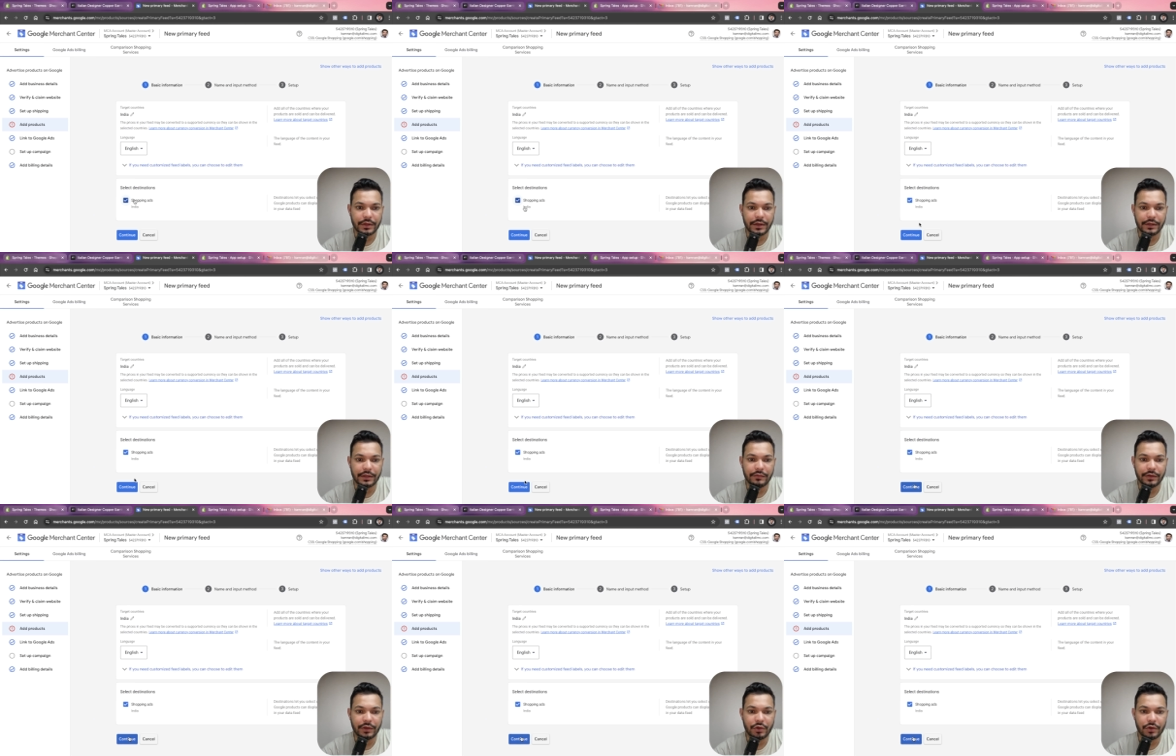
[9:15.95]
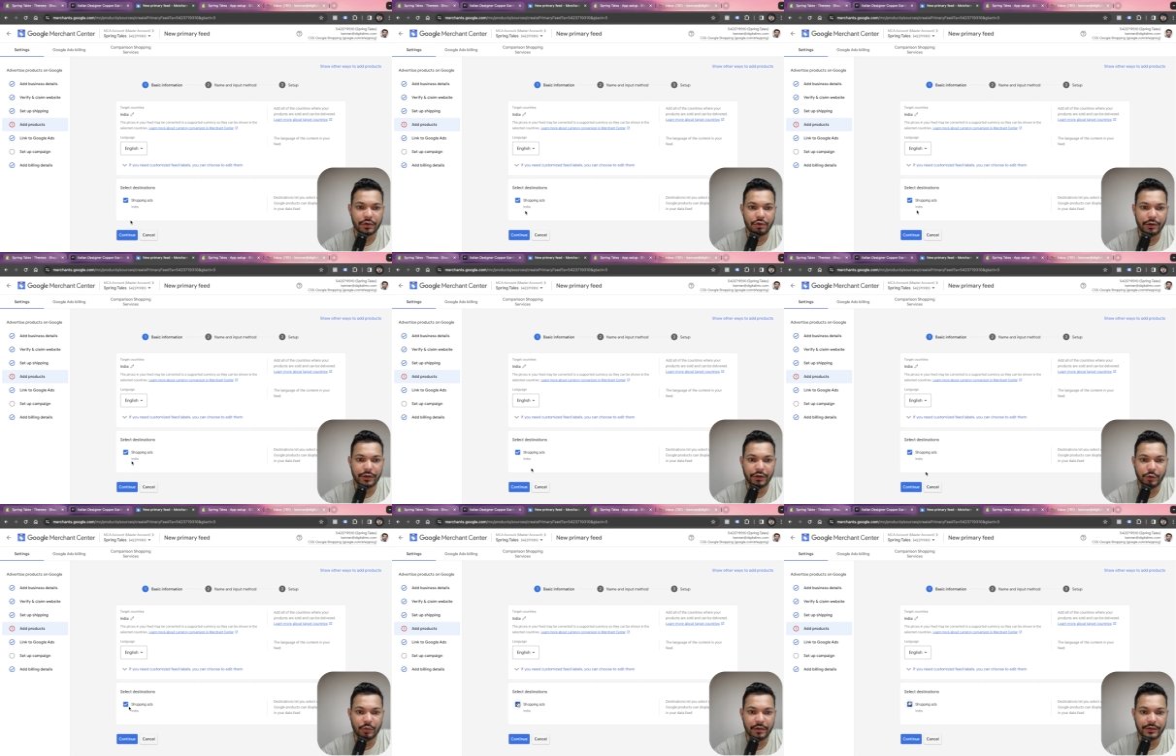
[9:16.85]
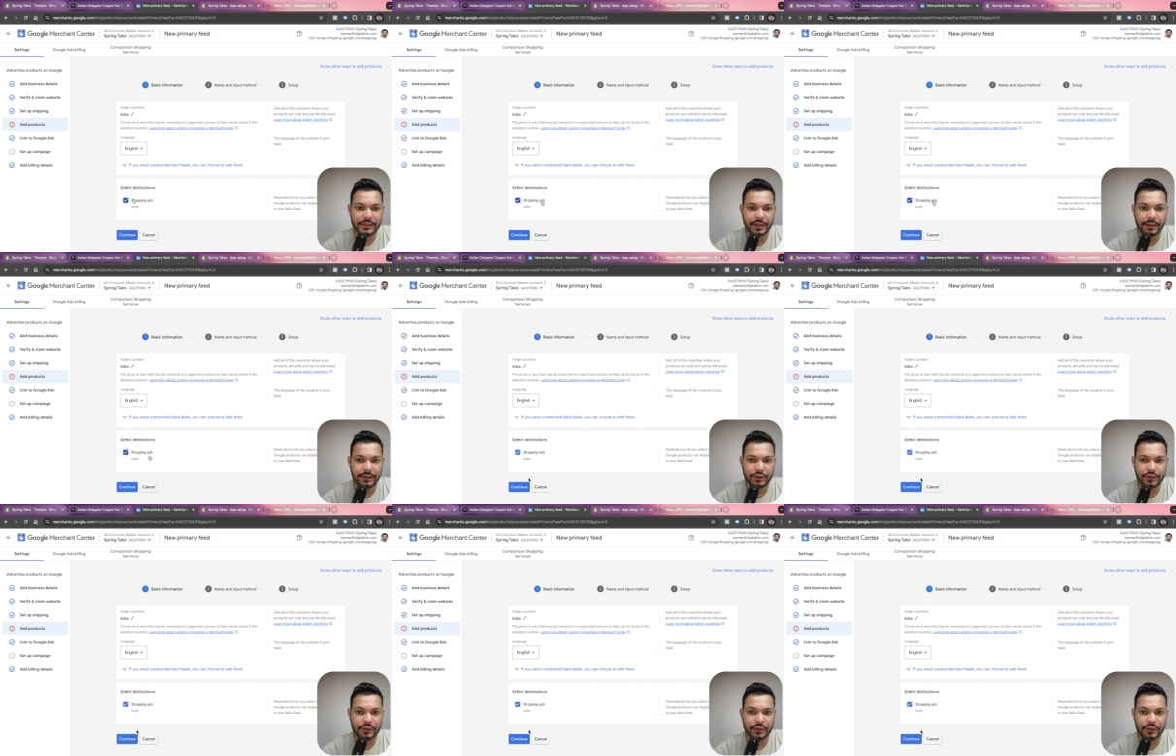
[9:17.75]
And then we click on continue. After selecting